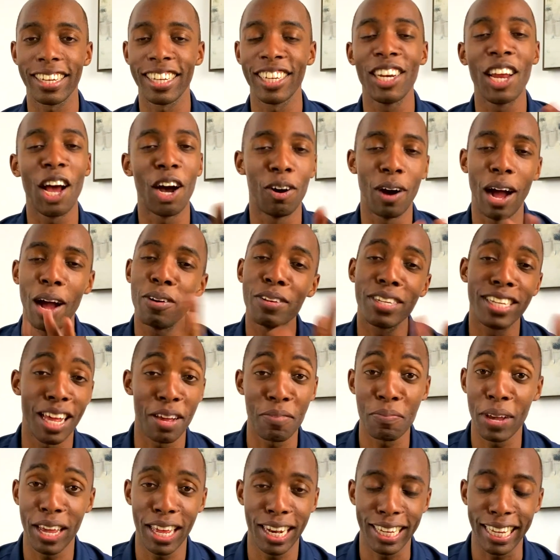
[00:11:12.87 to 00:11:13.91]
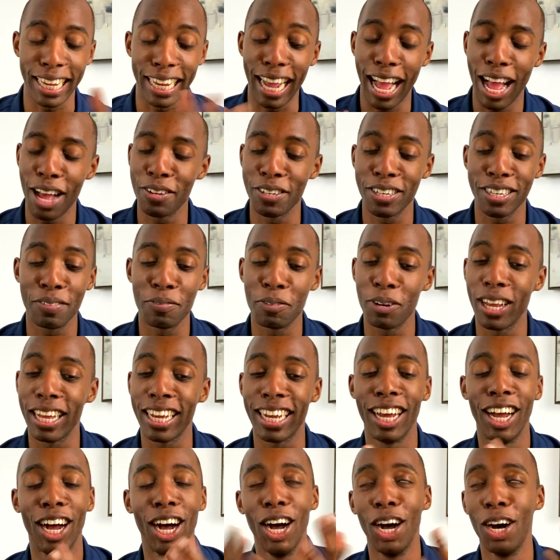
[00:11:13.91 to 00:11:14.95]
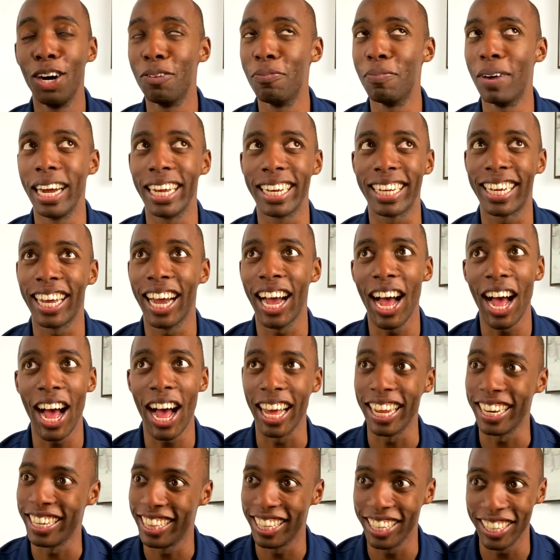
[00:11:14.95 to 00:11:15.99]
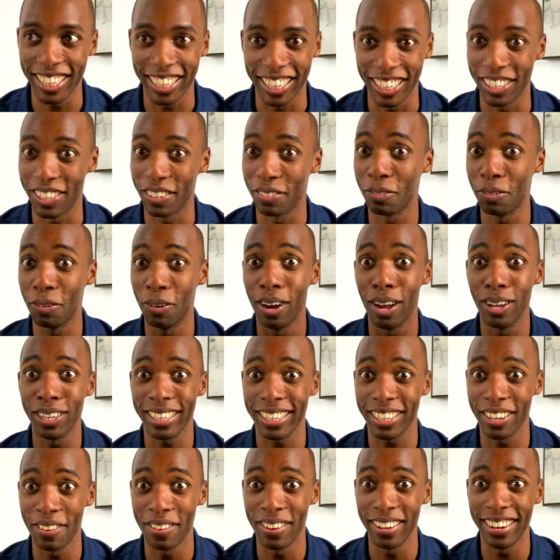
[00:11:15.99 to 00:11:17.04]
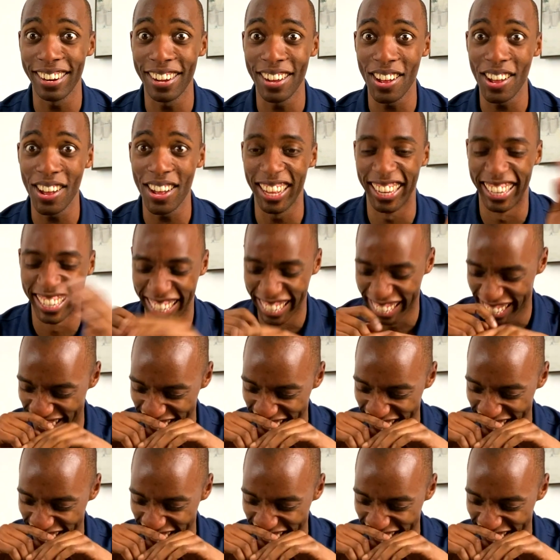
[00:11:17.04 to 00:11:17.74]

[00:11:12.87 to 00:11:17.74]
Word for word: No, I was not panicking. I was just more like, oh my God, this is what's going on.